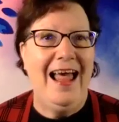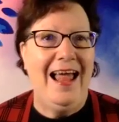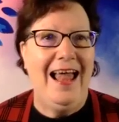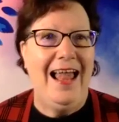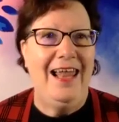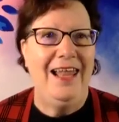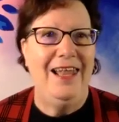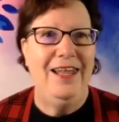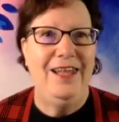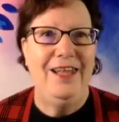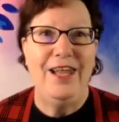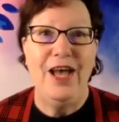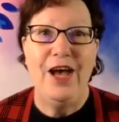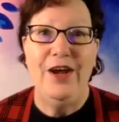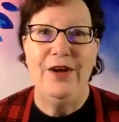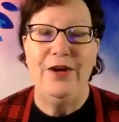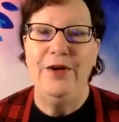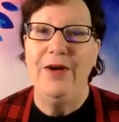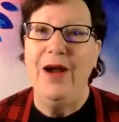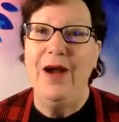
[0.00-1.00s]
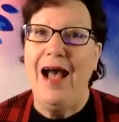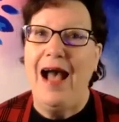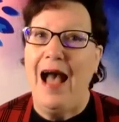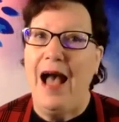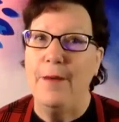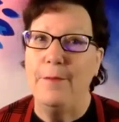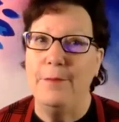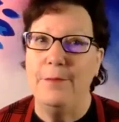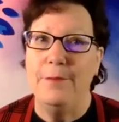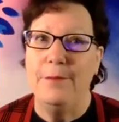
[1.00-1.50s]
Hello,
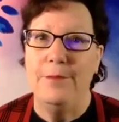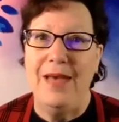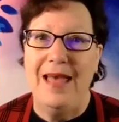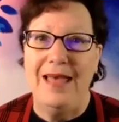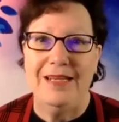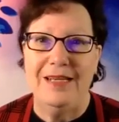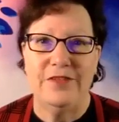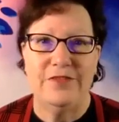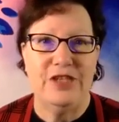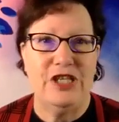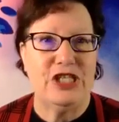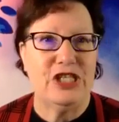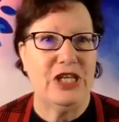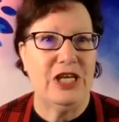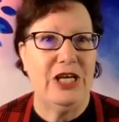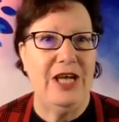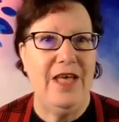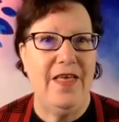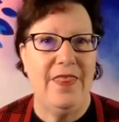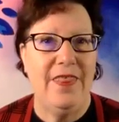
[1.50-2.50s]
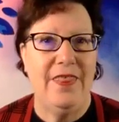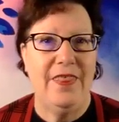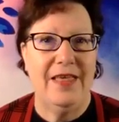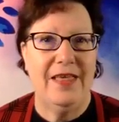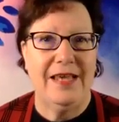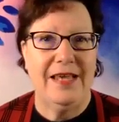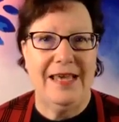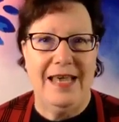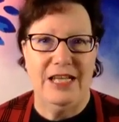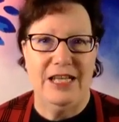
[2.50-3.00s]
Amanda Fisher, the
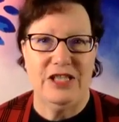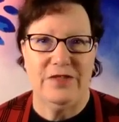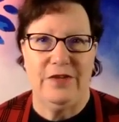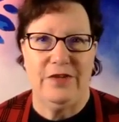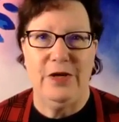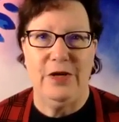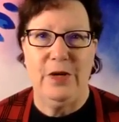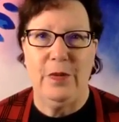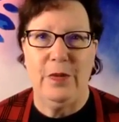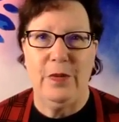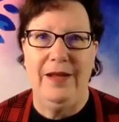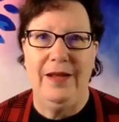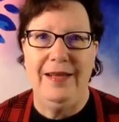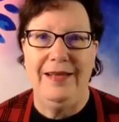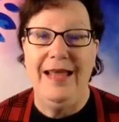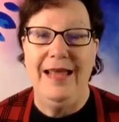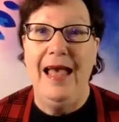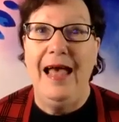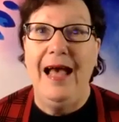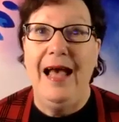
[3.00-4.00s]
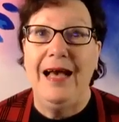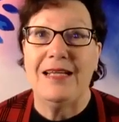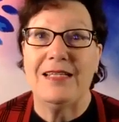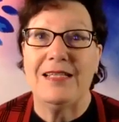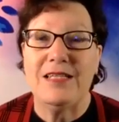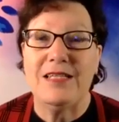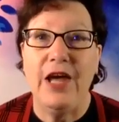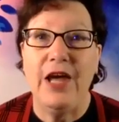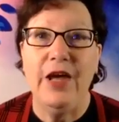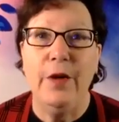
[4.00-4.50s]
Cash Flow Queen. And
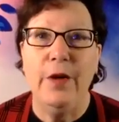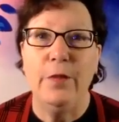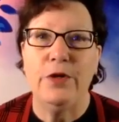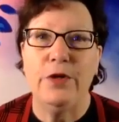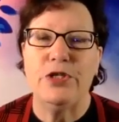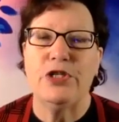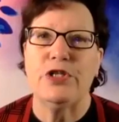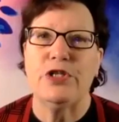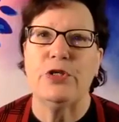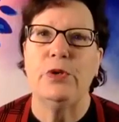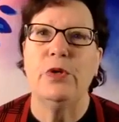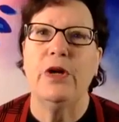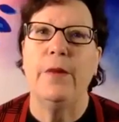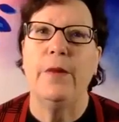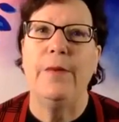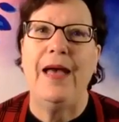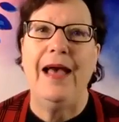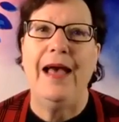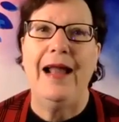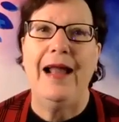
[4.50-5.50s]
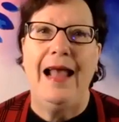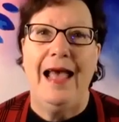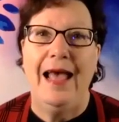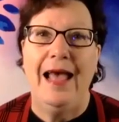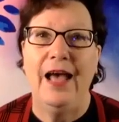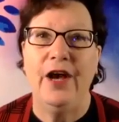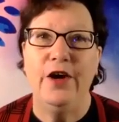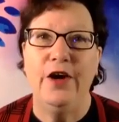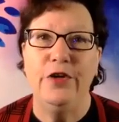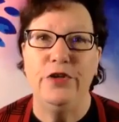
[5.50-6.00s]
today I want to talk about
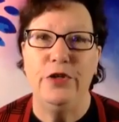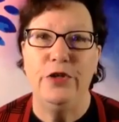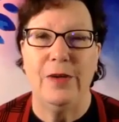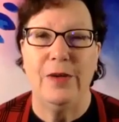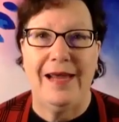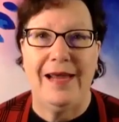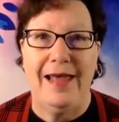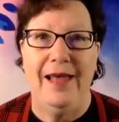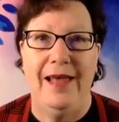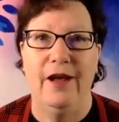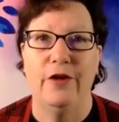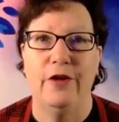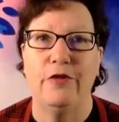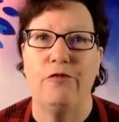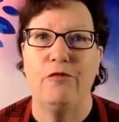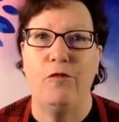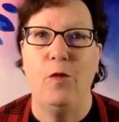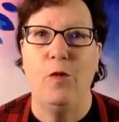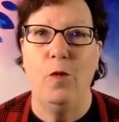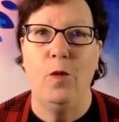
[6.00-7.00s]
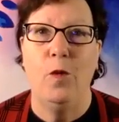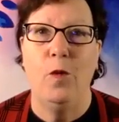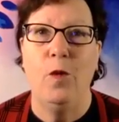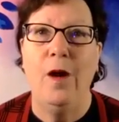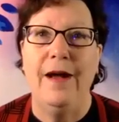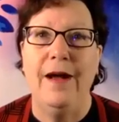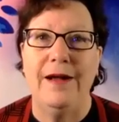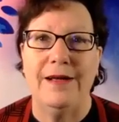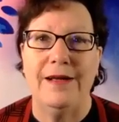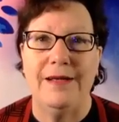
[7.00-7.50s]
how you account for
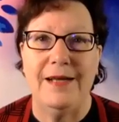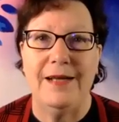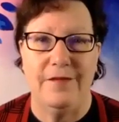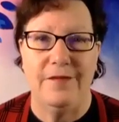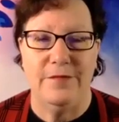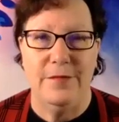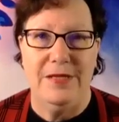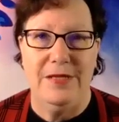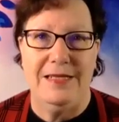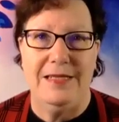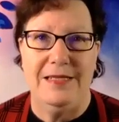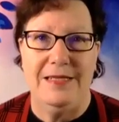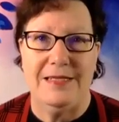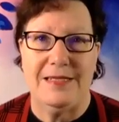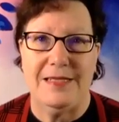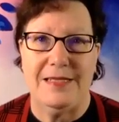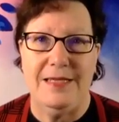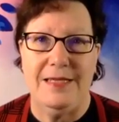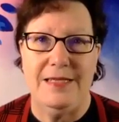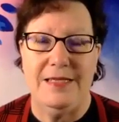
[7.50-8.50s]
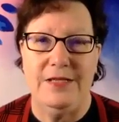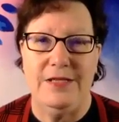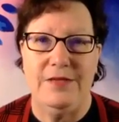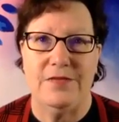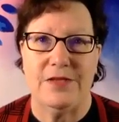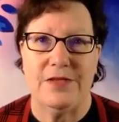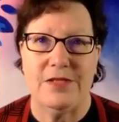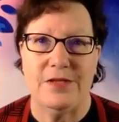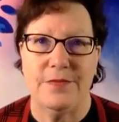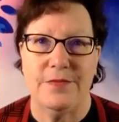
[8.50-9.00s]
government
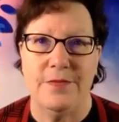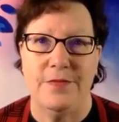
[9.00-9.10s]
incentives.